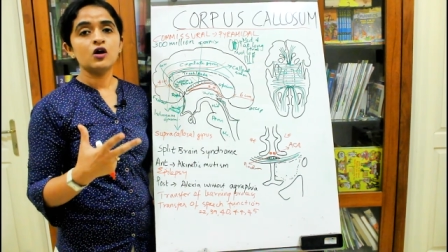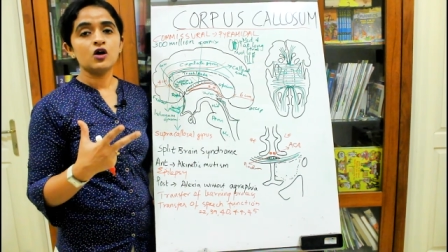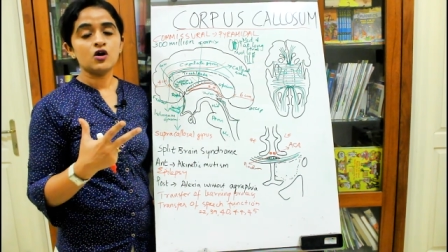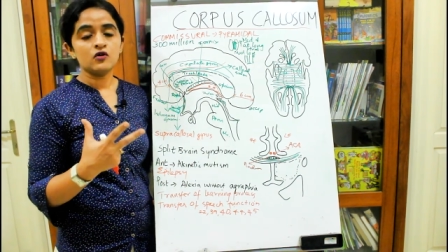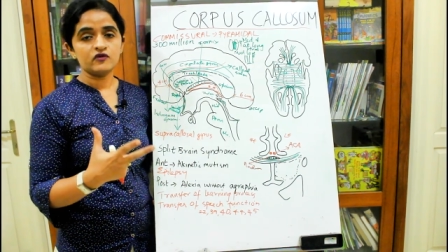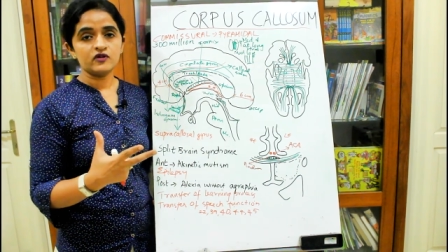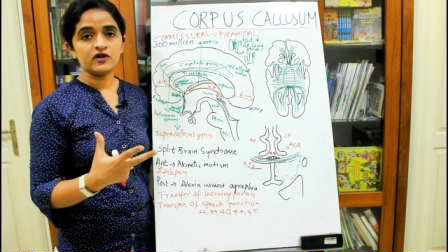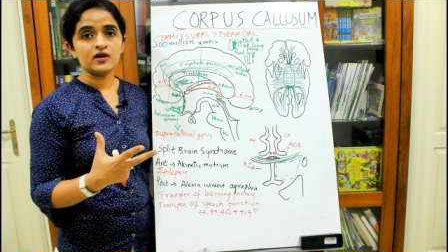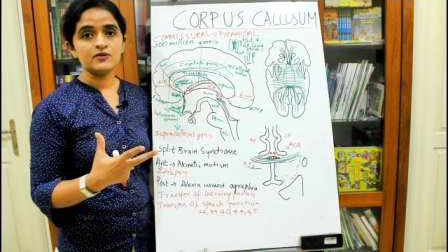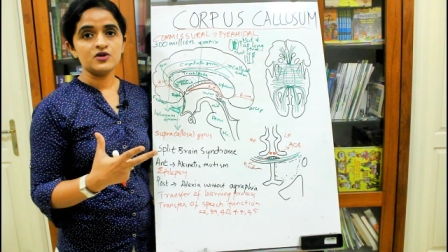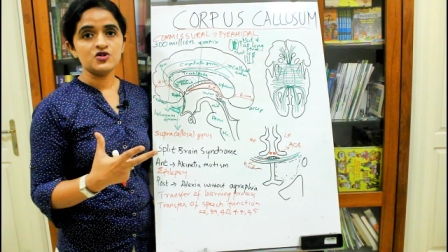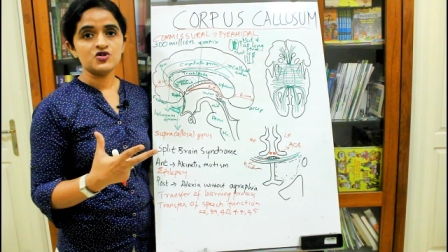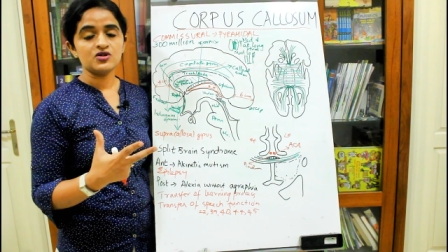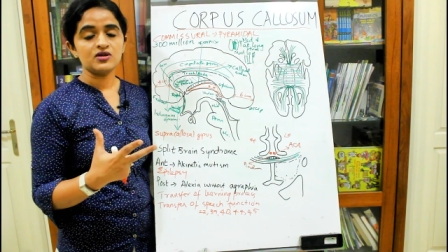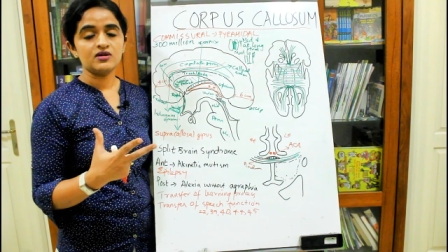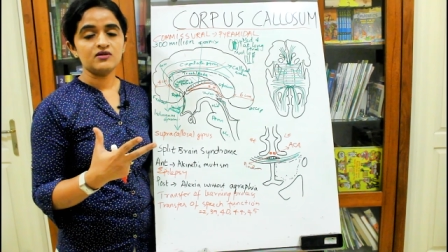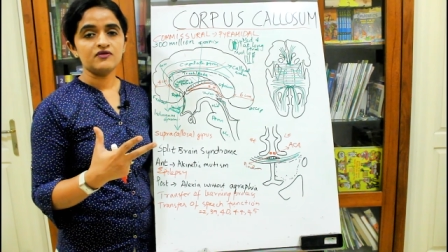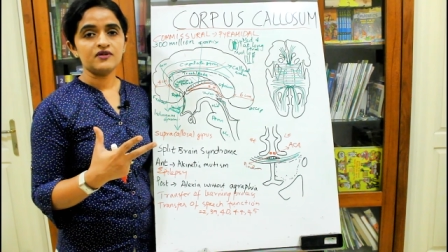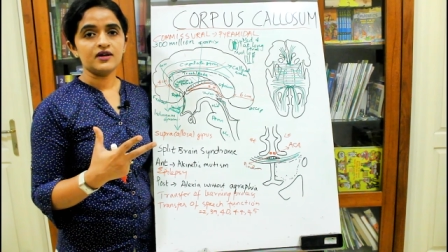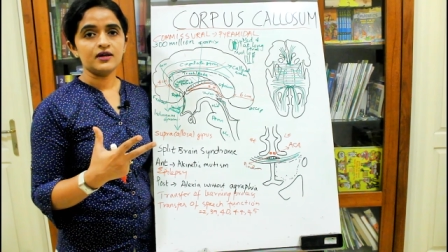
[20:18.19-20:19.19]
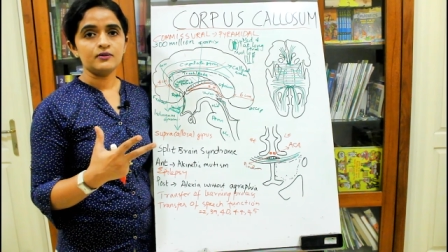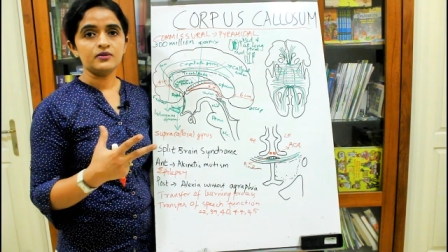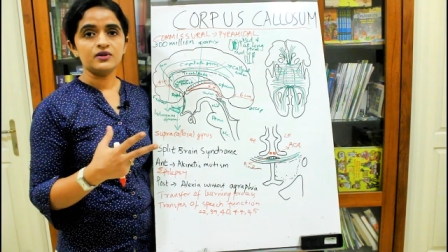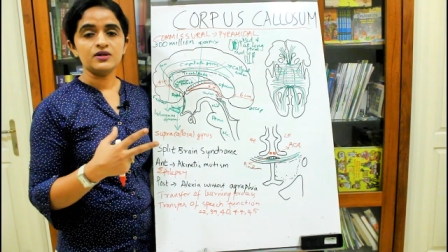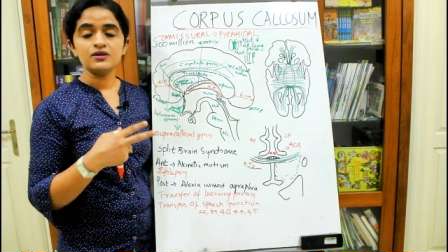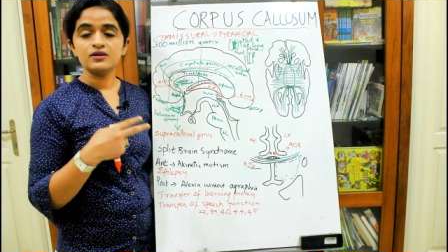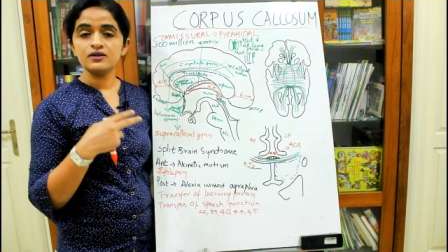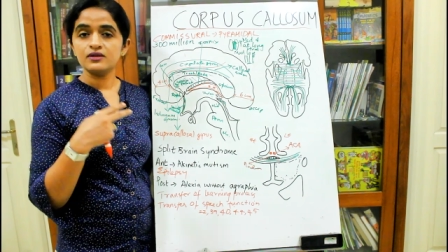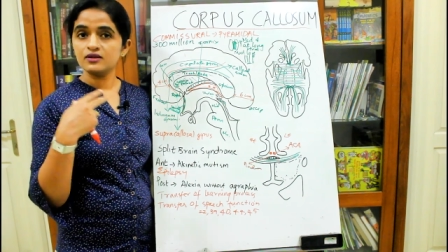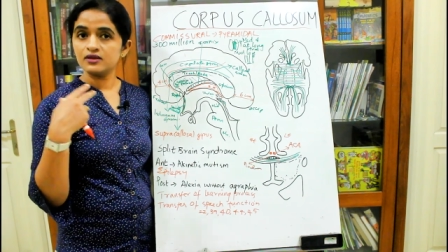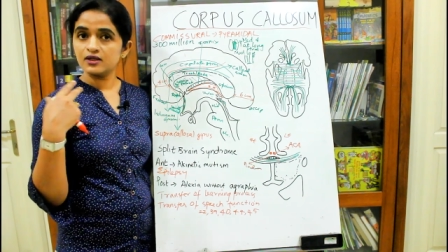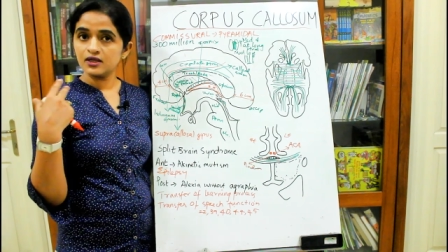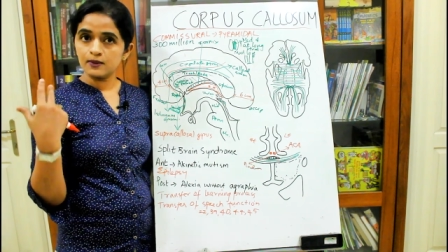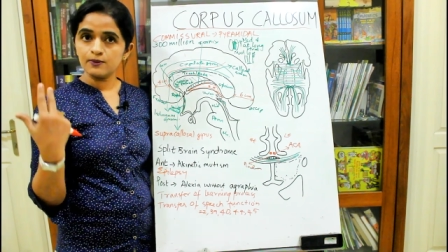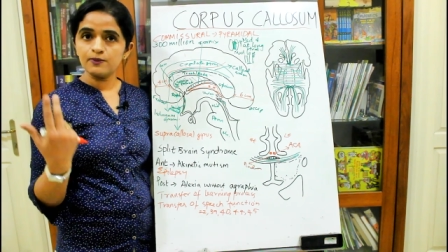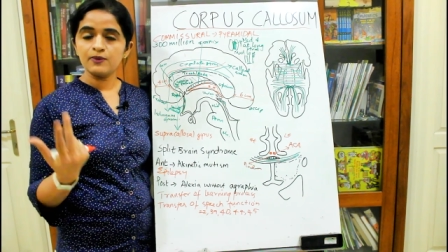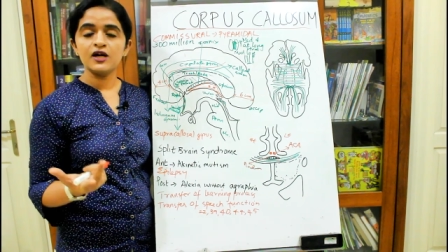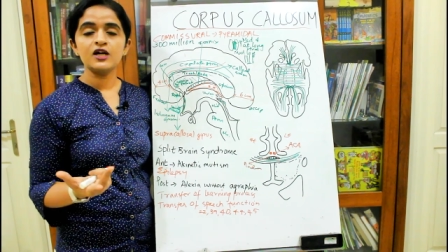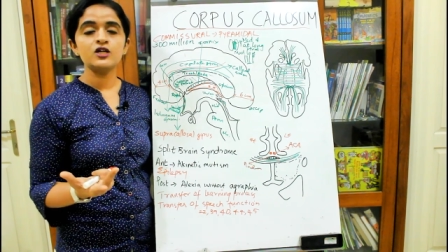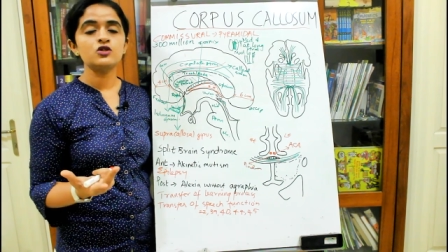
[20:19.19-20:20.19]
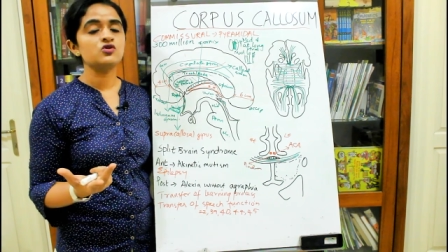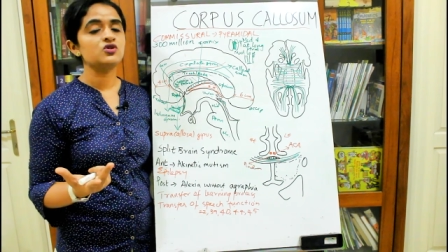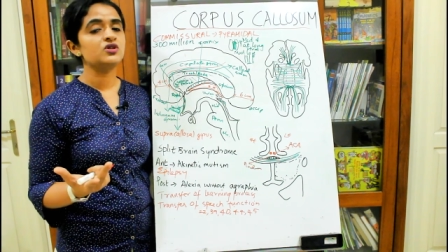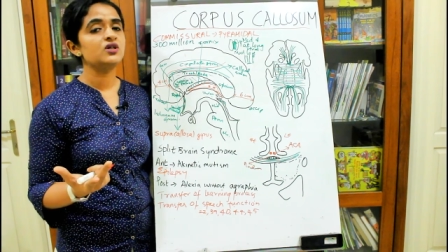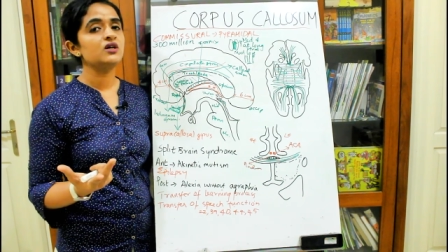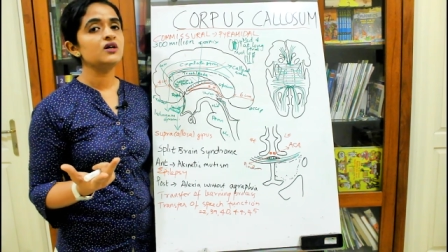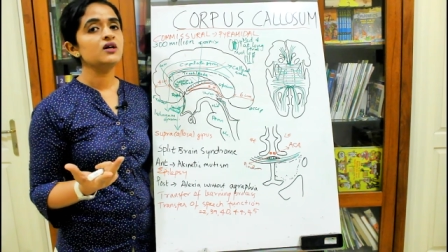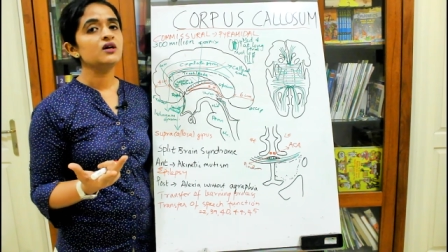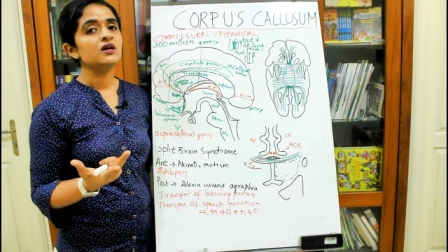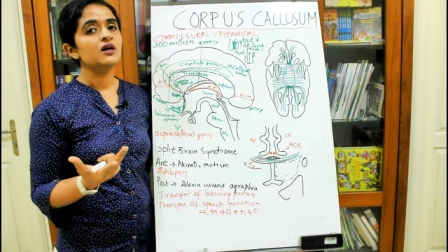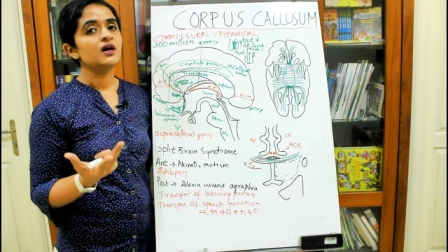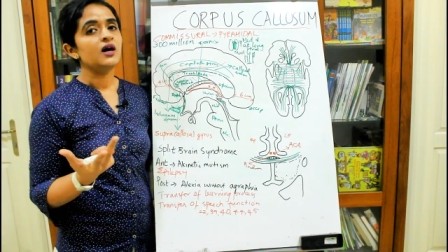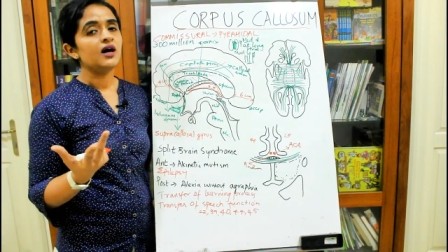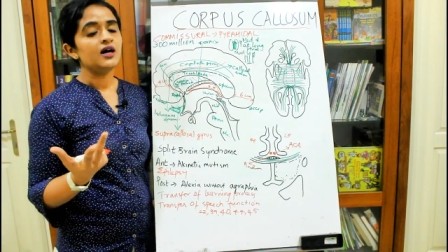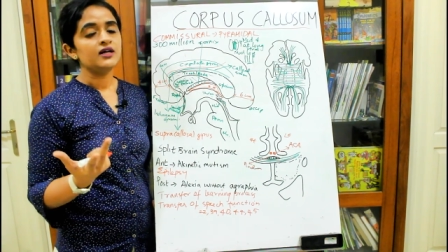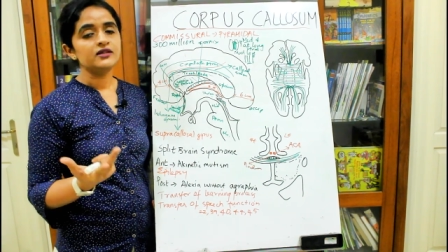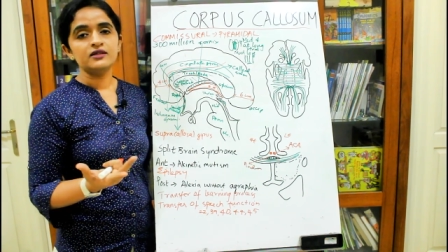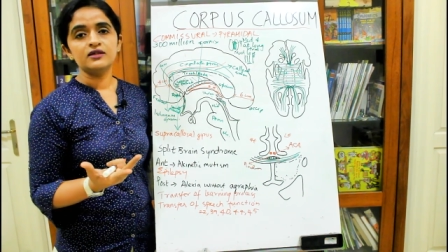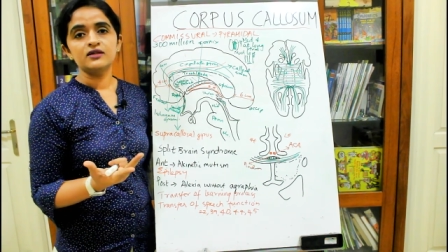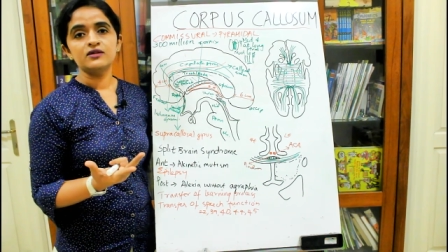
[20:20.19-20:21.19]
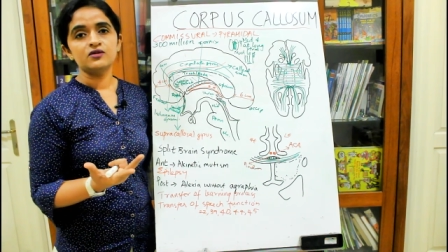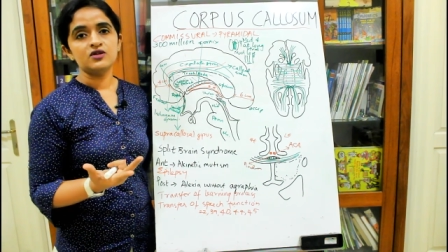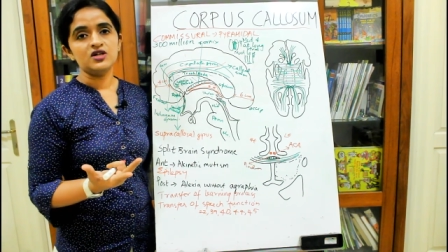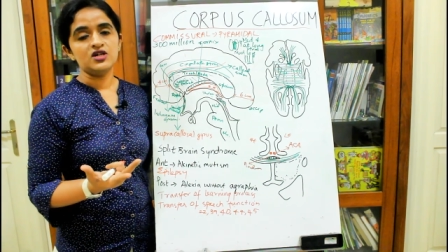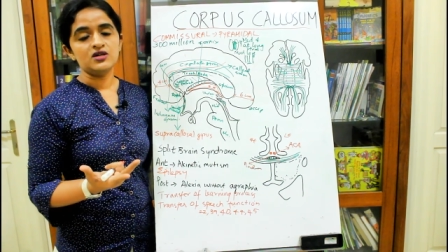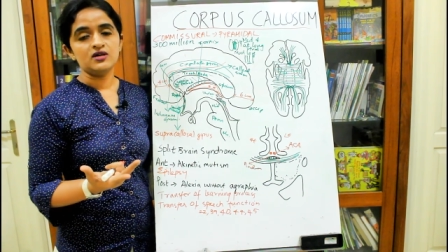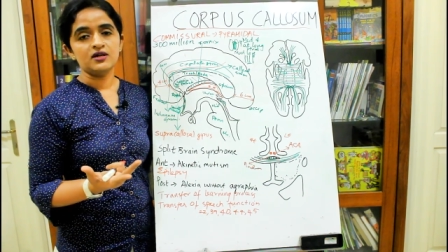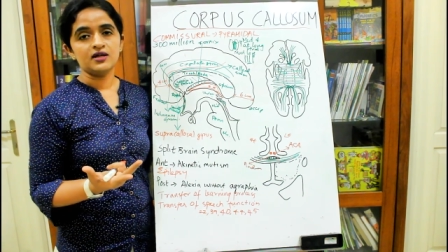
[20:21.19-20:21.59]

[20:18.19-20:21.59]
of commissural fibers compared to the other re,